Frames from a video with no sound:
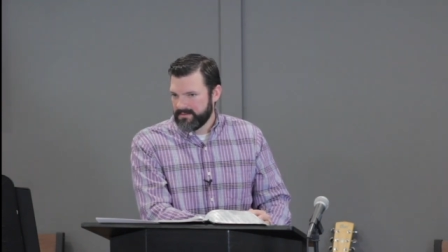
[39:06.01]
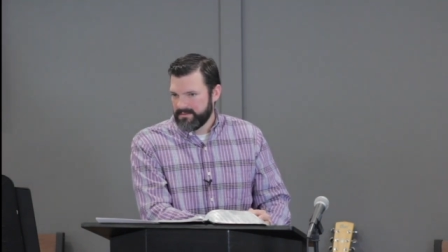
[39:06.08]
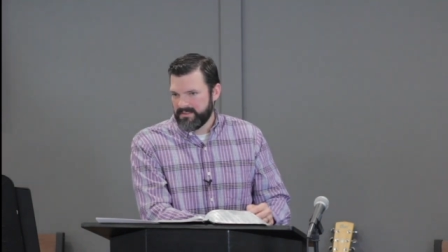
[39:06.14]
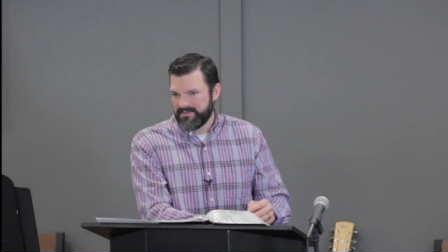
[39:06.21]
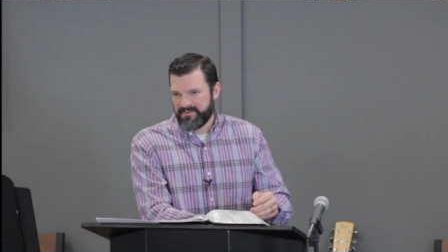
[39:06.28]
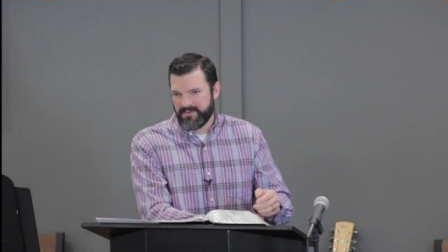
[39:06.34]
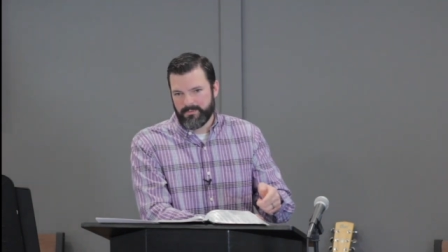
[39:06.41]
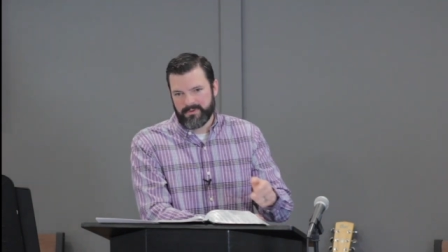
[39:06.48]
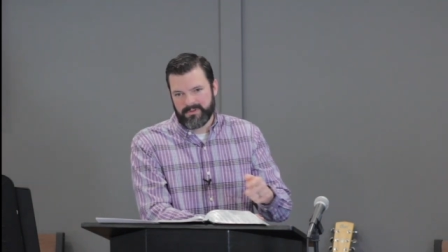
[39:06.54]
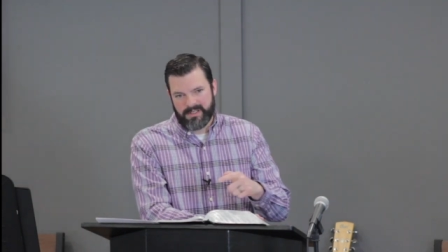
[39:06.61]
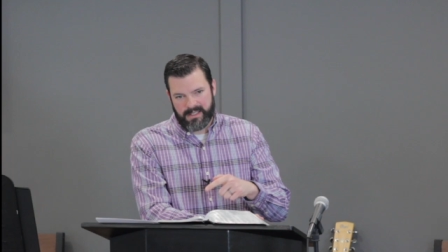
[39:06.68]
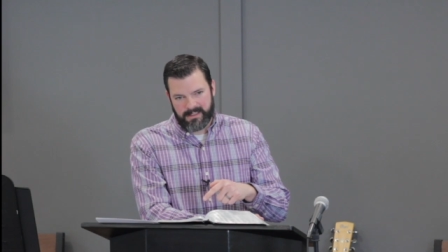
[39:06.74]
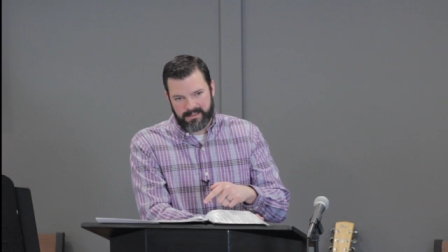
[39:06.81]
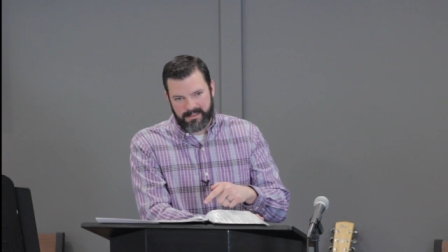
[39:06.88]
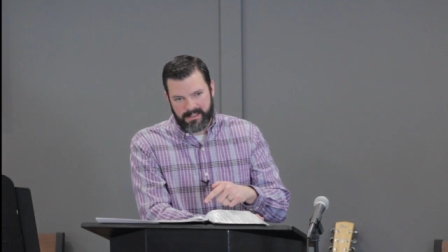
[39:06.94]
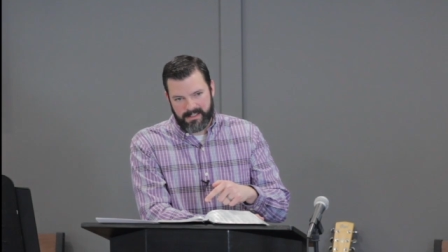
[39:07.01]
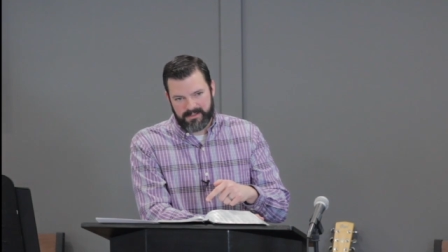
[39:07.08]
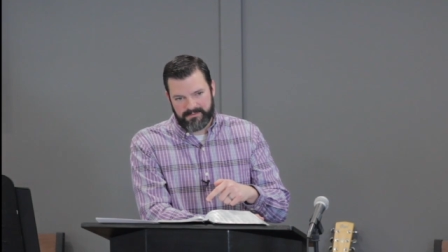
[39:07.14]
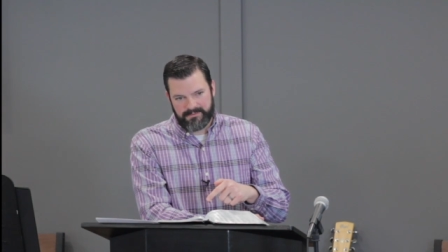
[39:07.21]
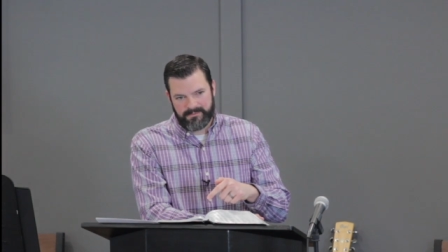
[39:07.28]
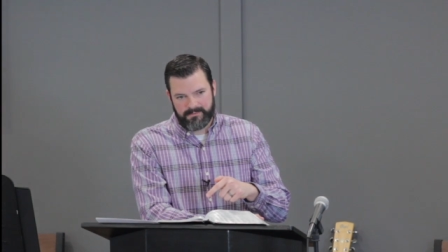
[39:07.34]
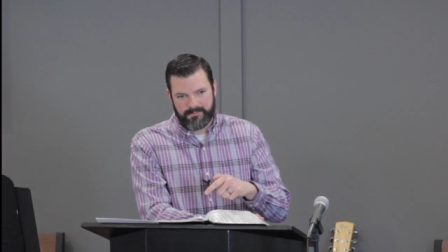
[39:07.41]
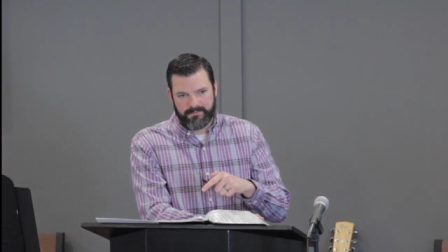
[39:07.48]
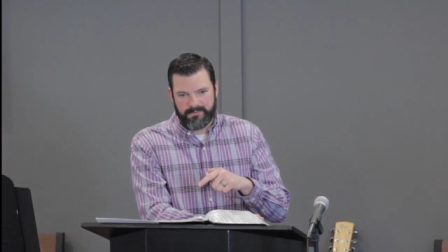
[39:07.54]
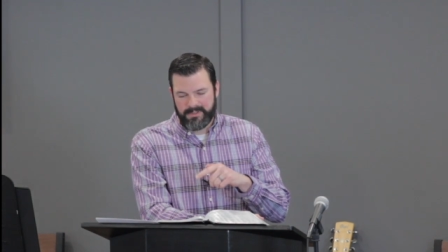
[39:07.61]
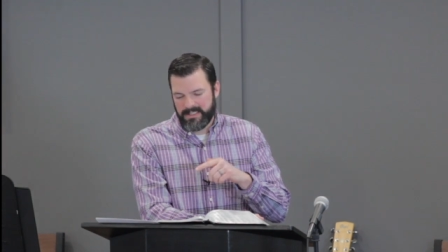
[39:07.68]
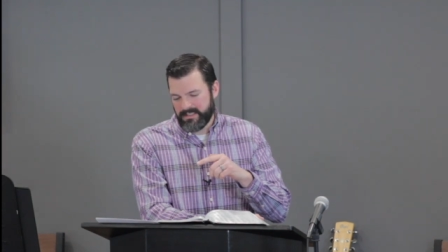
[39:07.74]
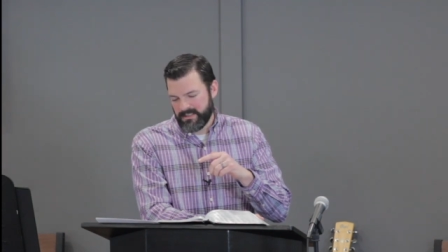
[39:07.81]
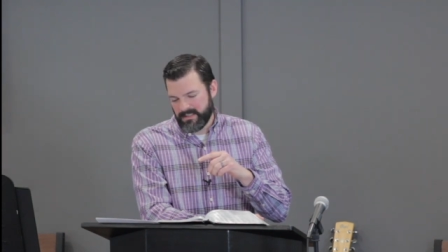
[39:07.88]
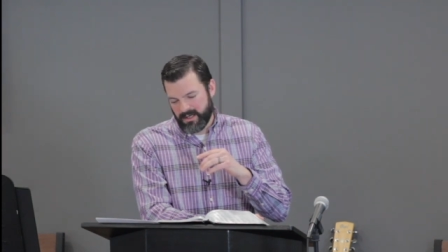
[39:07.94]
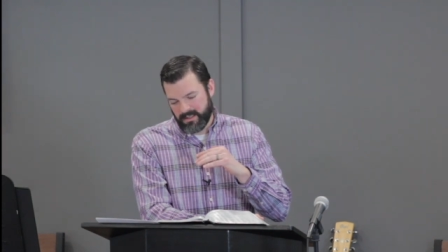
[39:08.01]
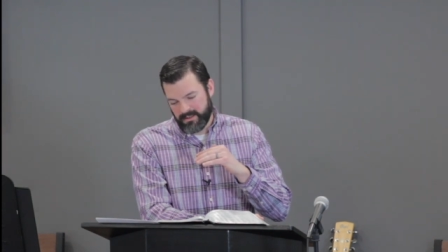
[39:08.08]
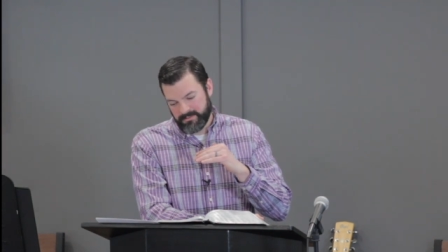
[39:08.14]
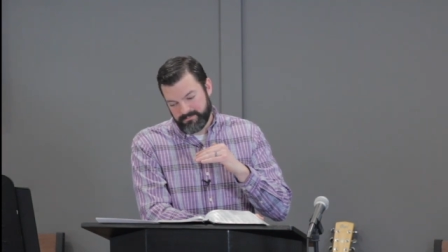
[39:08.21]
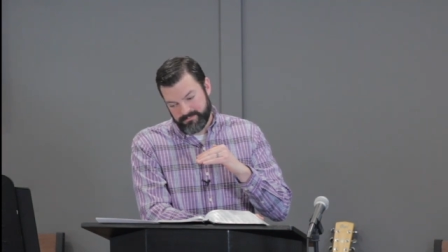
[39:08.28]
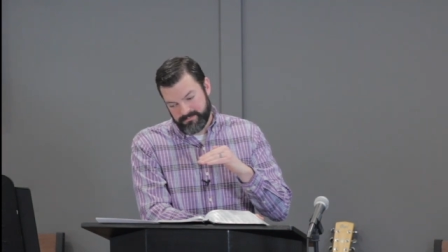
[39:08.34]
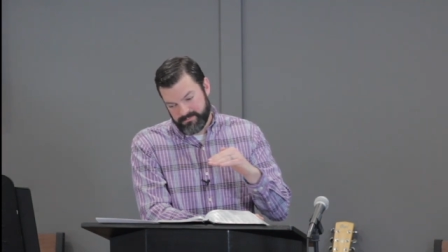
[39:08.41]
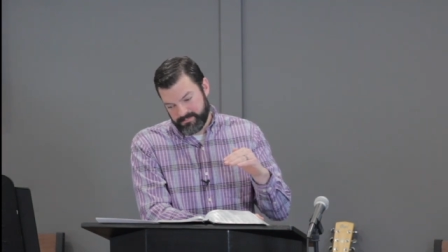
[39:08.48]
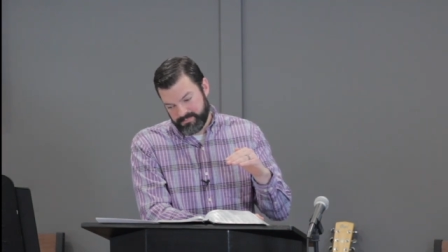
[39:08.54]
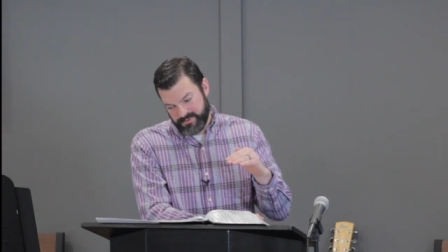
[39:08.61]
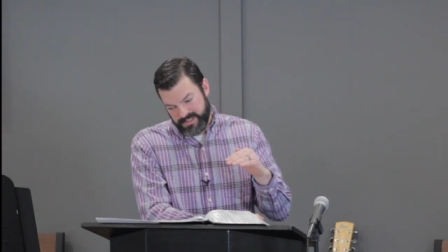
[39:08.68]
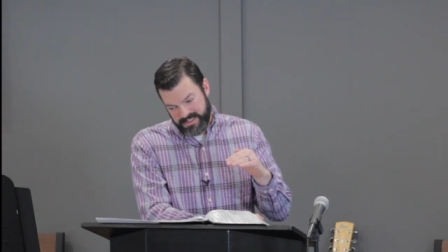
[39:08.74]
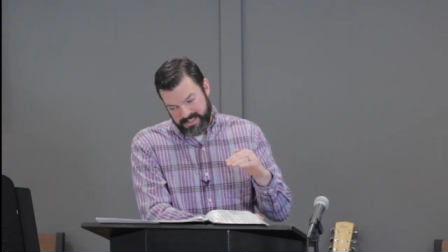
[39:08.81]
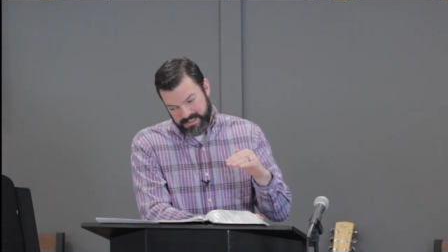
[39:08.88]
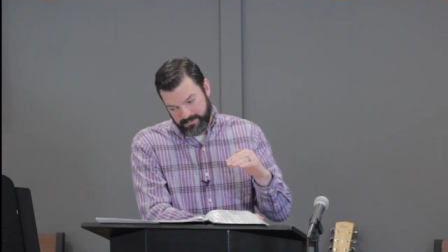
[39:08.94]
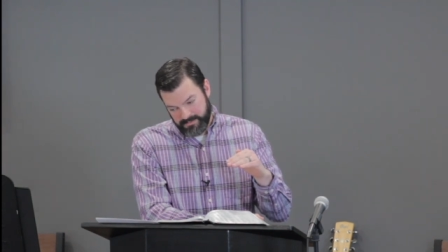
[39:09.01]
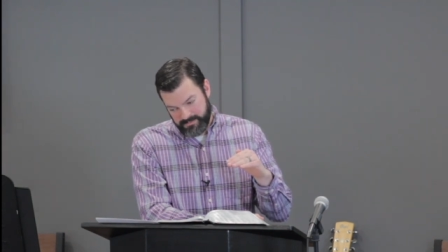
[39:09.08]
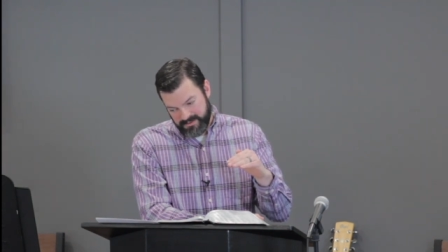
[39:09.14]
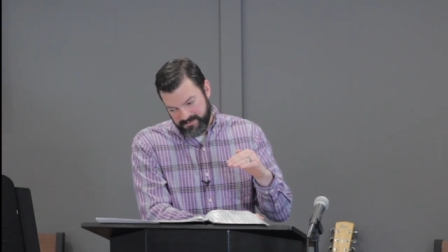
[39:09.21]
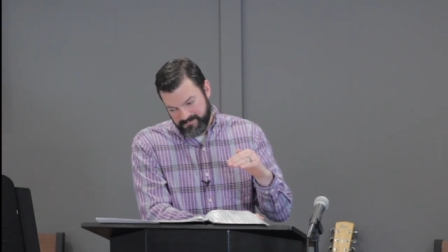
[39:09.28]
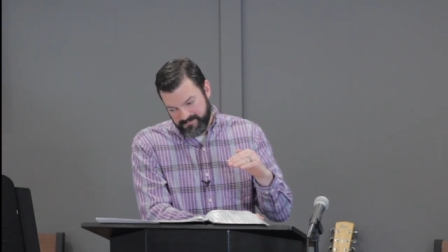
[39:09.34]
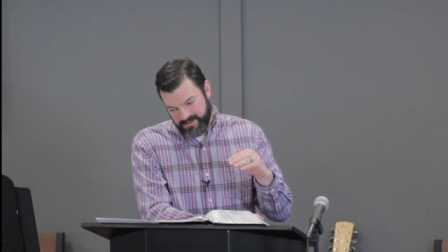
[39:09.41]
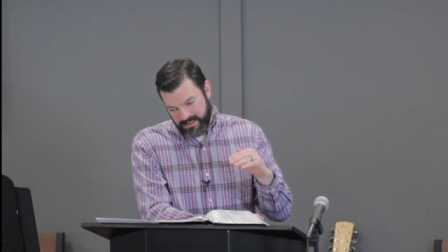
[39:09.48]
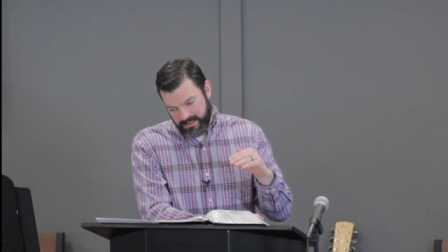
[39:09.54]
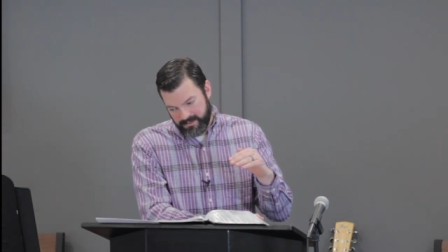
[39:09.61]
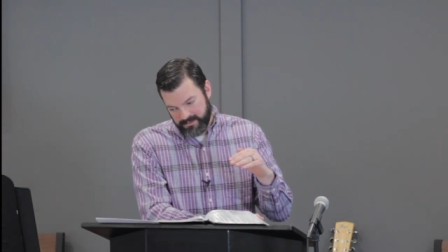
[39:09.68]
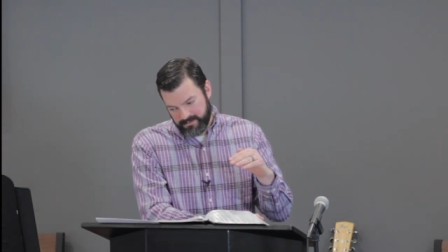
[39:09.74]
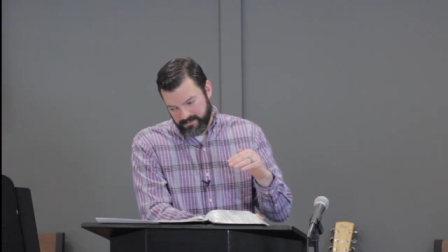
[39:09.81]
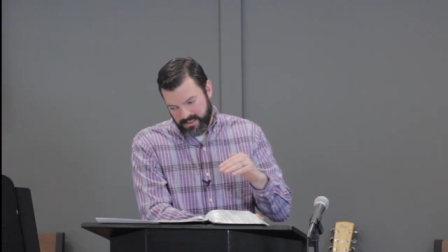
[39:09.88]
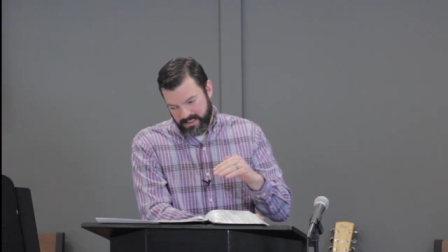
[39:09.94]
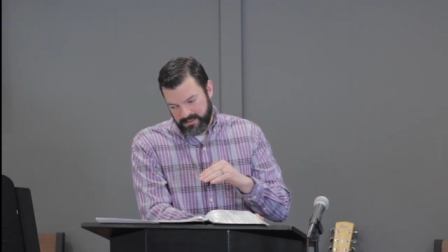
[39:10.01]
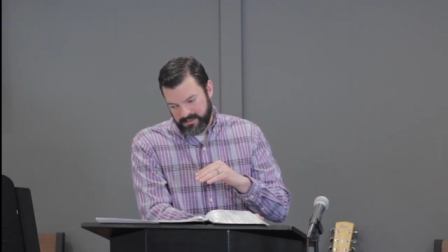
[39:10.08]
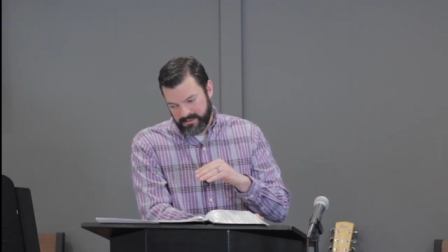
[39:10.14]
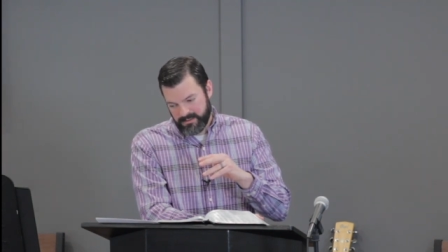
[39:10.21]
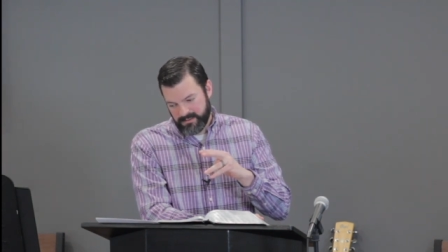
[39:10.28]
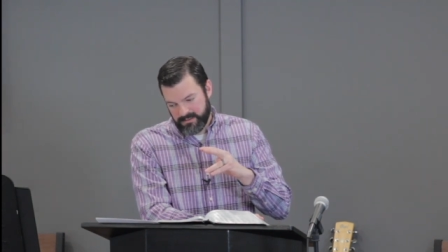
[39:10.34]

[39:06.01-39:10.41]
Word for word: If He were not alive, we, our preaching would be in vain, right?